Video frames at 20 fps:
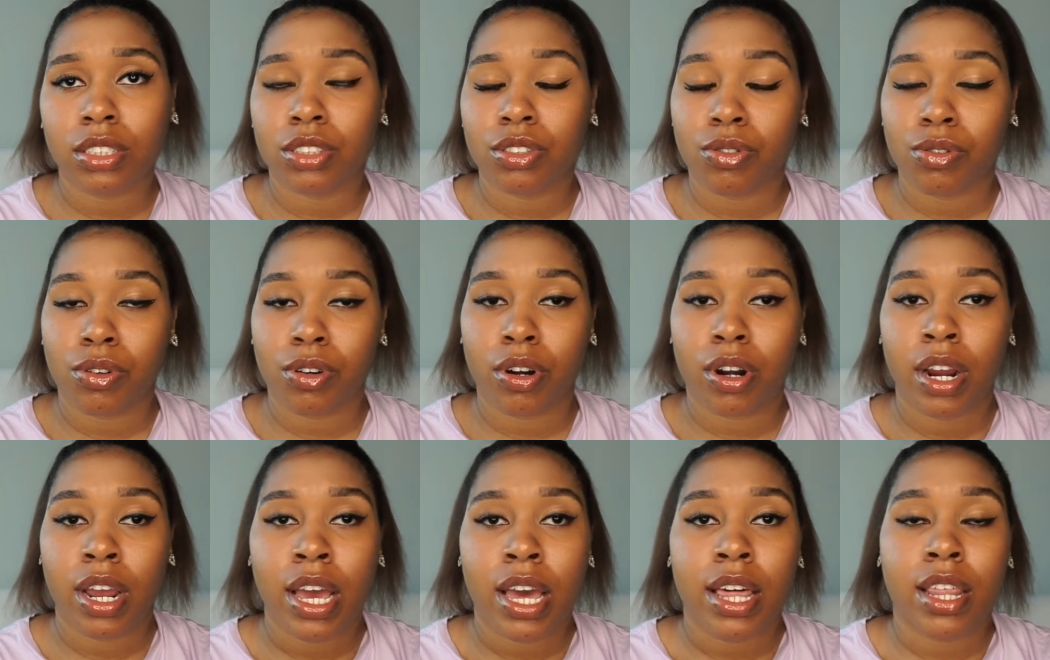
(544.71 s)

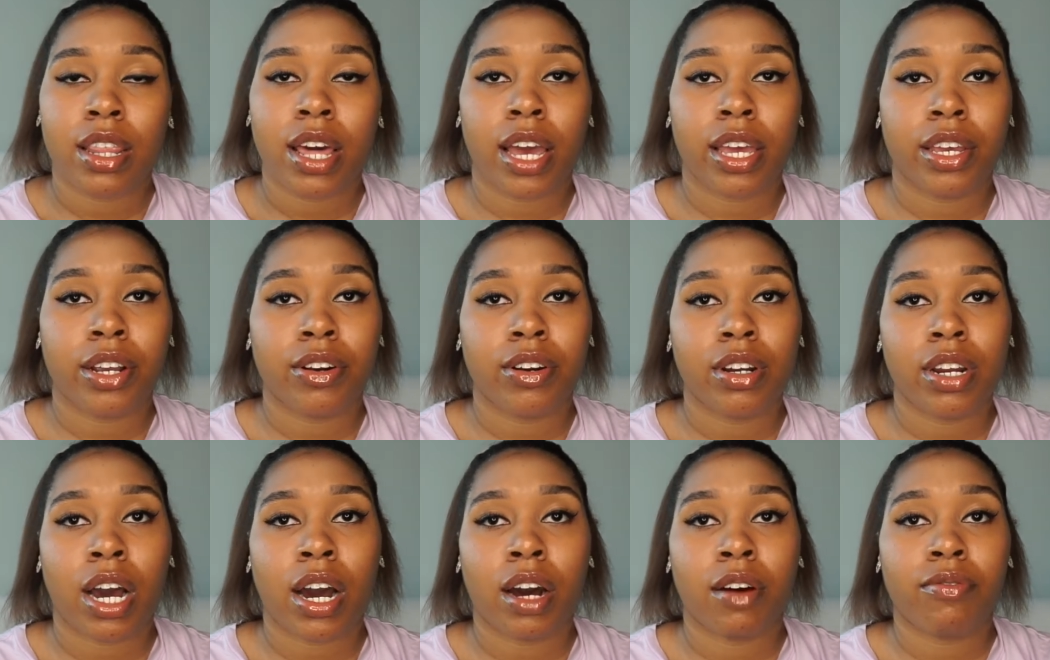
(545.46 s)
store, that you're
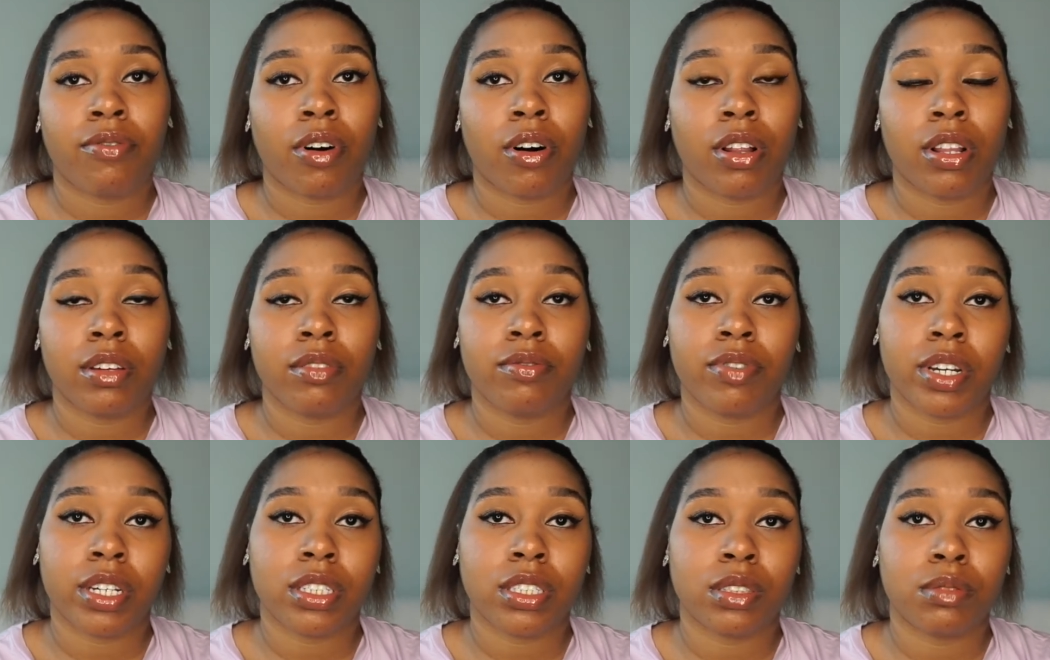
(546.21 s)
not falling
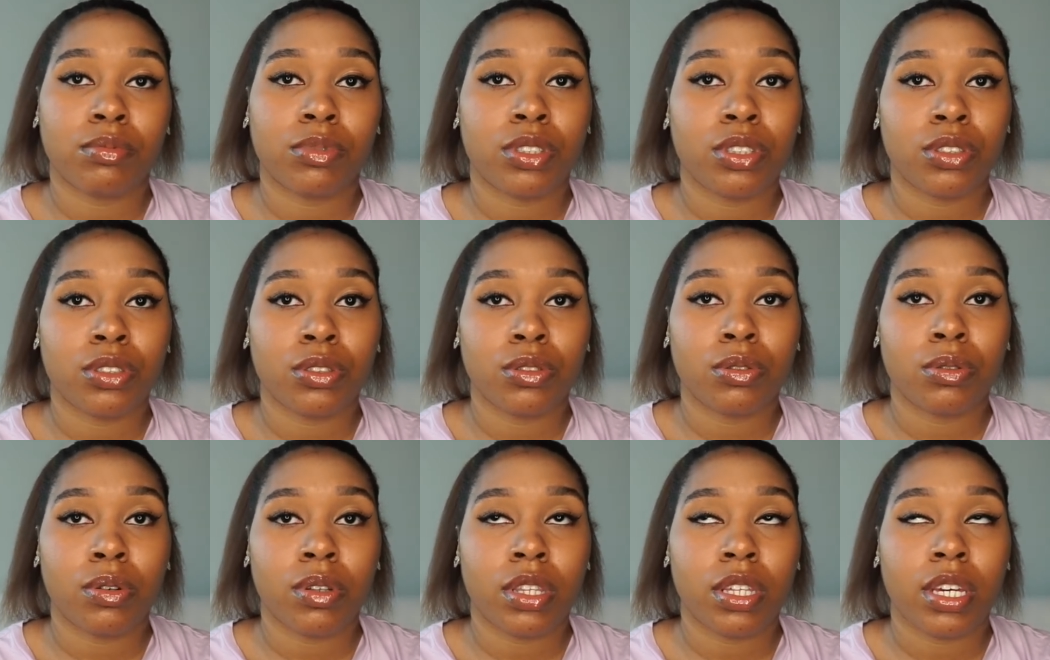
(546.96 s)
victim
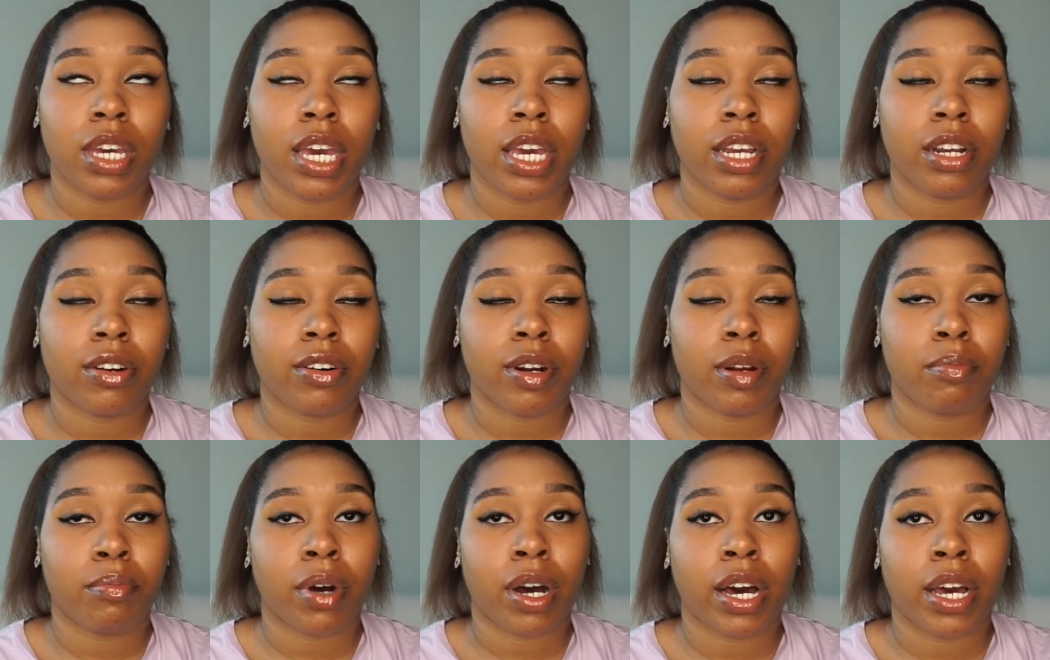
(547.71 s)
to the
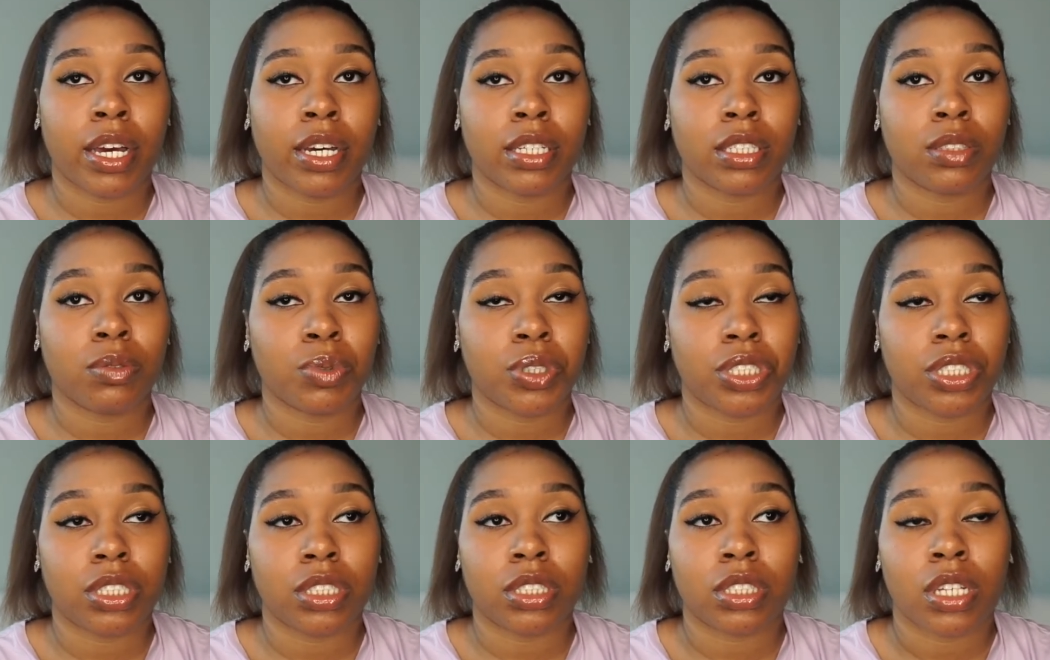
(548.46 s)
anchoring bias,
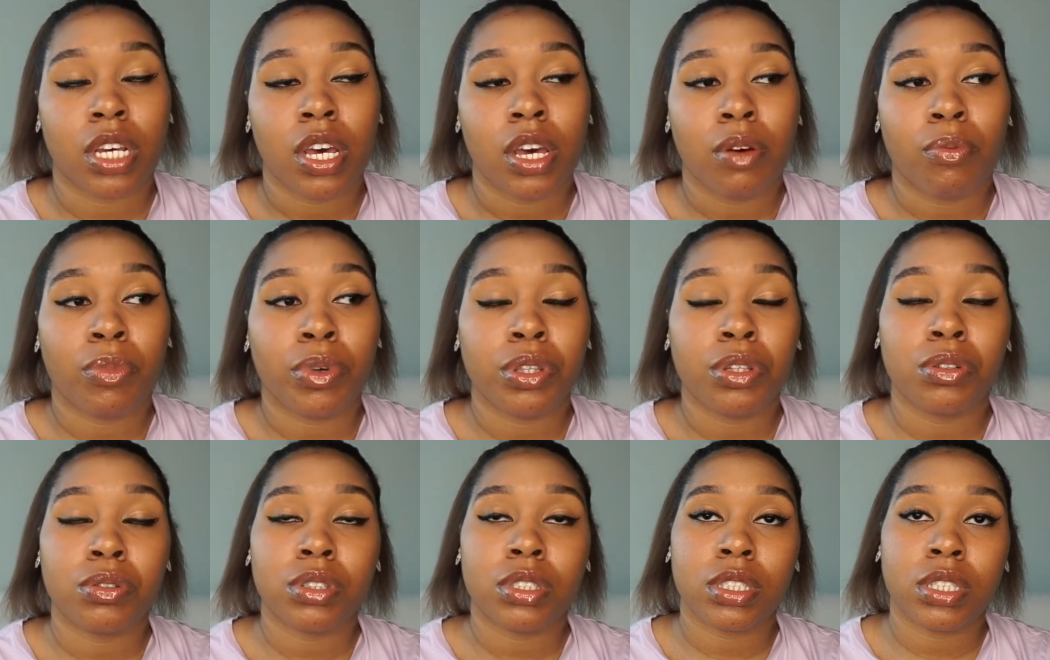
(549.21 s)
which is when
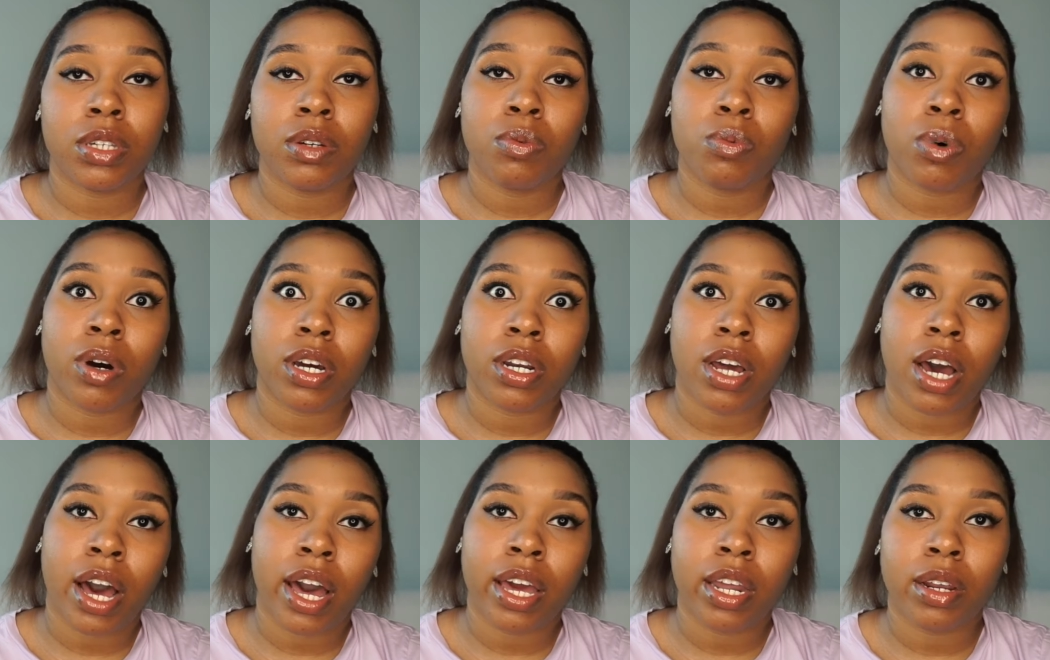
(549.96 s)
you see one
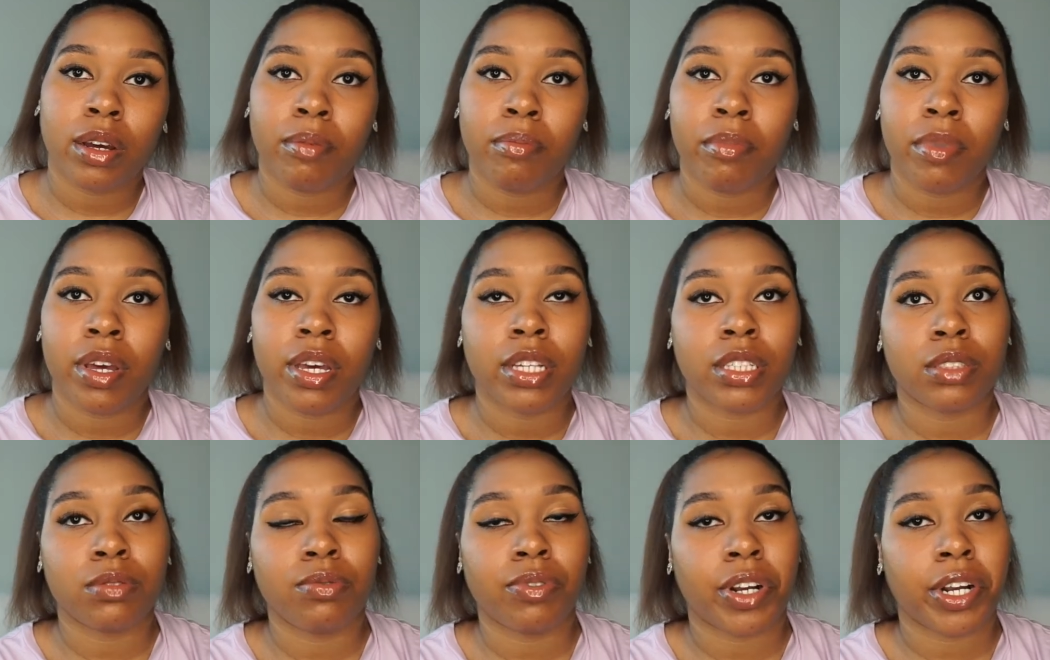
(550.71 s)
item,
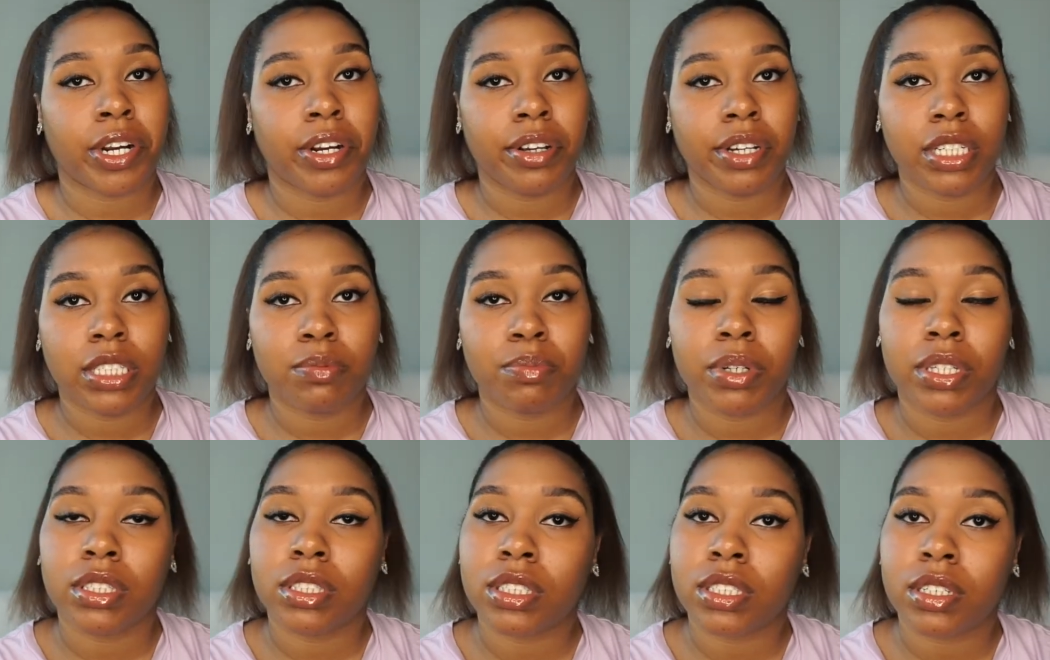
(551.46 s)
it's very
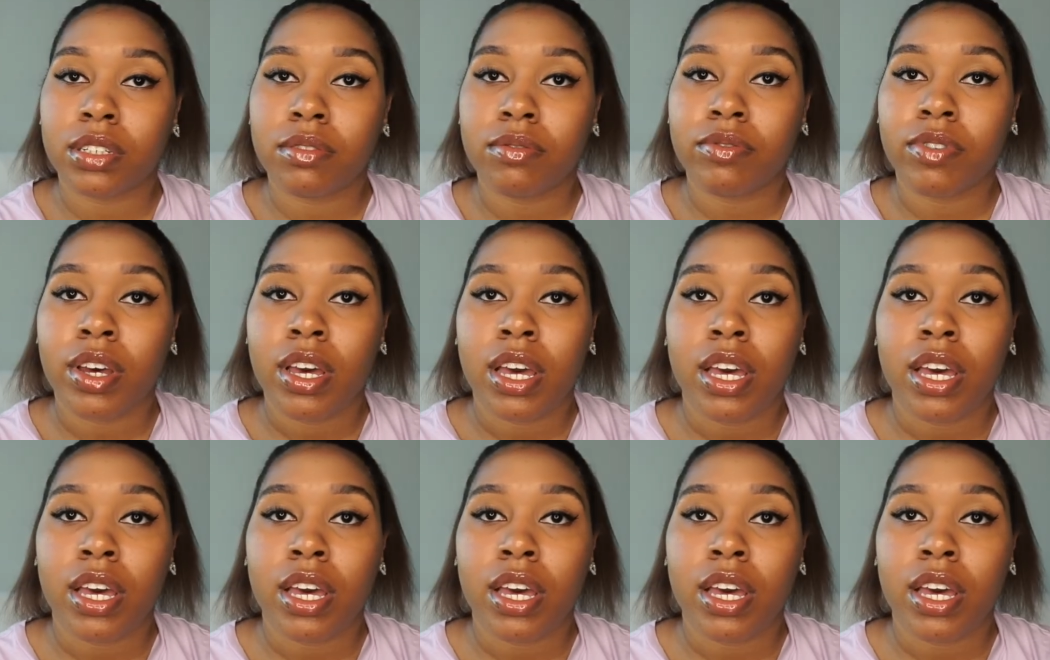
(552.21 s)
expensive.